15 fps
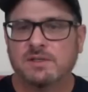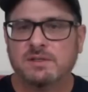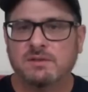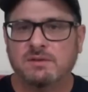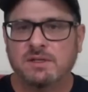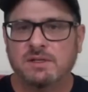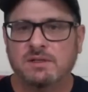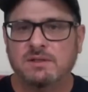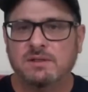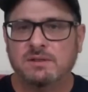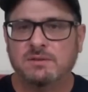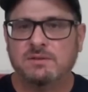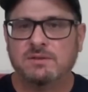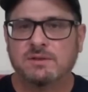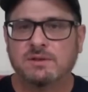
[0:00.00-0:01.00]
you need to
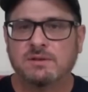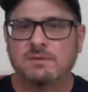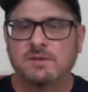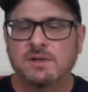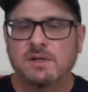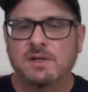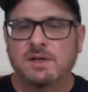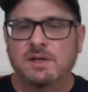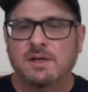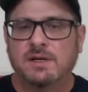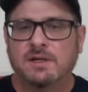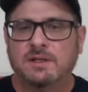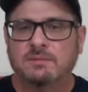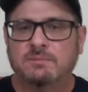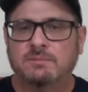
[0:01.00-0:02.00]
use. So,
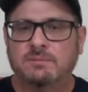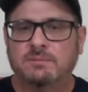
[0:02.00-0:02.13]
um,